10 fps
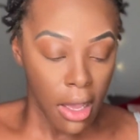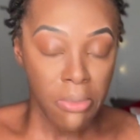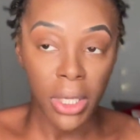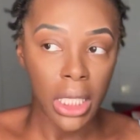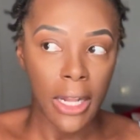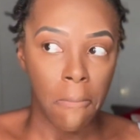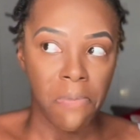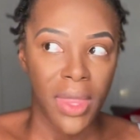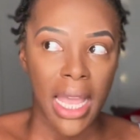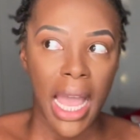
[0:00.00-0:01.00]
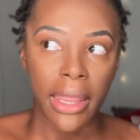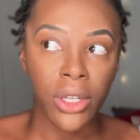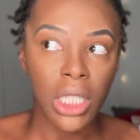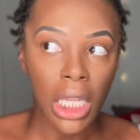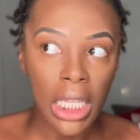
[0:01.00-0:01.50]
But
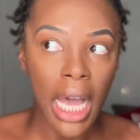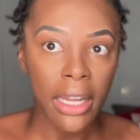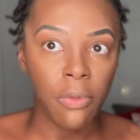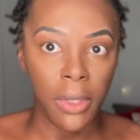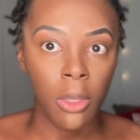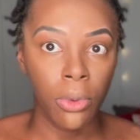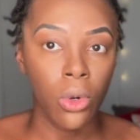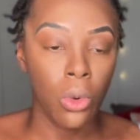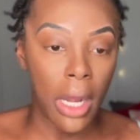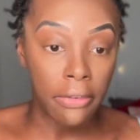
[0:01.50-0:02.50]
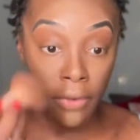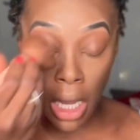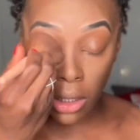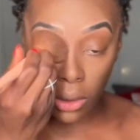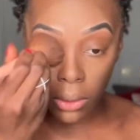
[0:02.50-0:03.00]
there's a lot of people who I
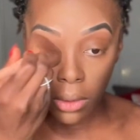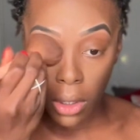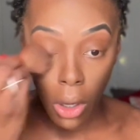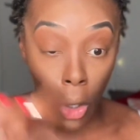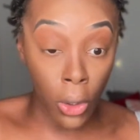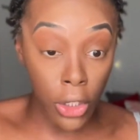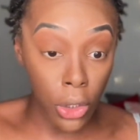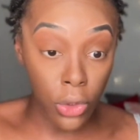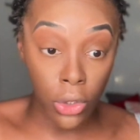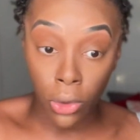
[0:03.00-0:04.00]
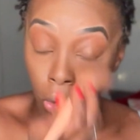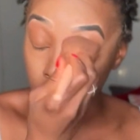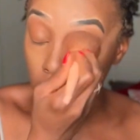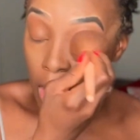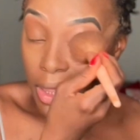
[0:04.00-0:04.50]
follow on
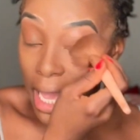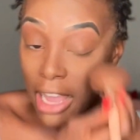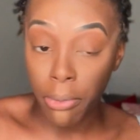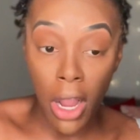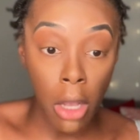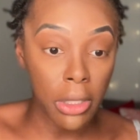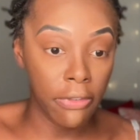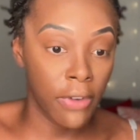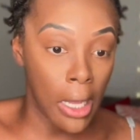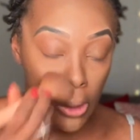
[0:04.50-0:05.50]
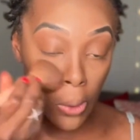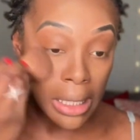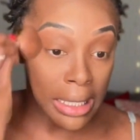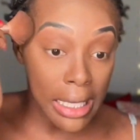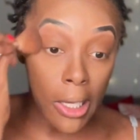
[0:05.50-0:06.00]
YouTube that I probably follow
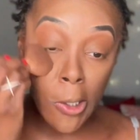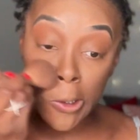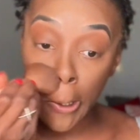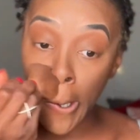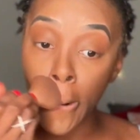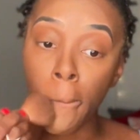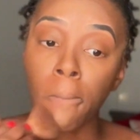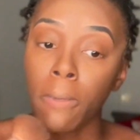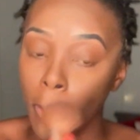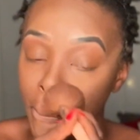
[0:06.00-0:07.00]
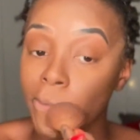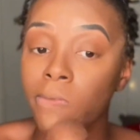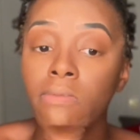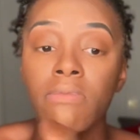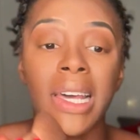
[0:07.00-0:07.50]
years ago
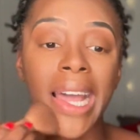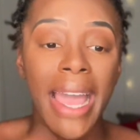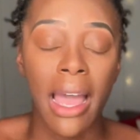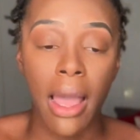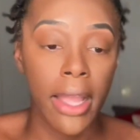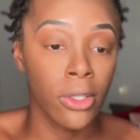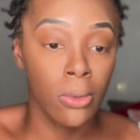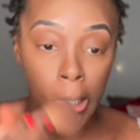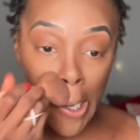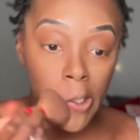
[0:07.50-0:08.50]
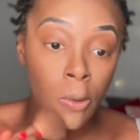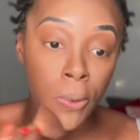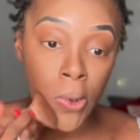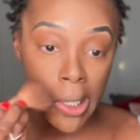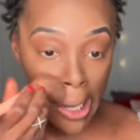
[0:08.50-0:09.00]
that I do not
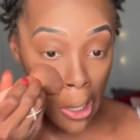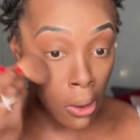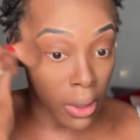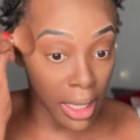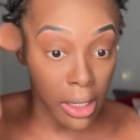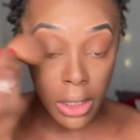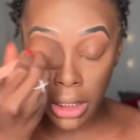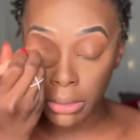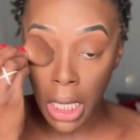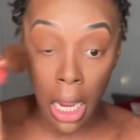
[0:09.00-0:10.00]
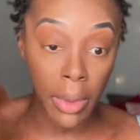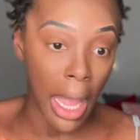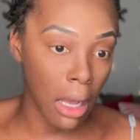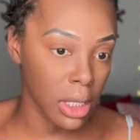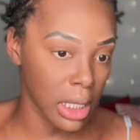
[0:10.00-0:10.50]
support now. And there's some time that
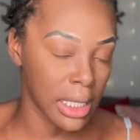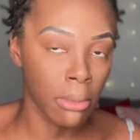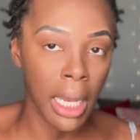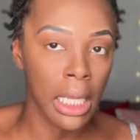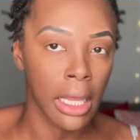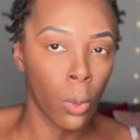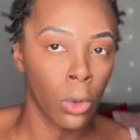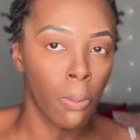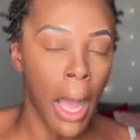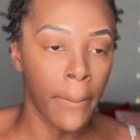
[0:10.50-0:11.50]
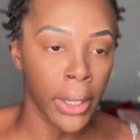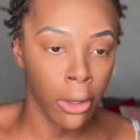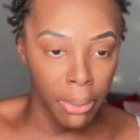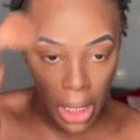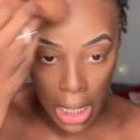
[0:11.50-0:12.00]
I'll see somebody that will pop
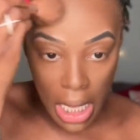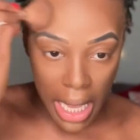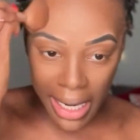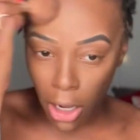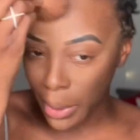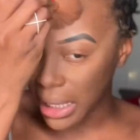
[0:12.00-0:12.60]
up and I'll be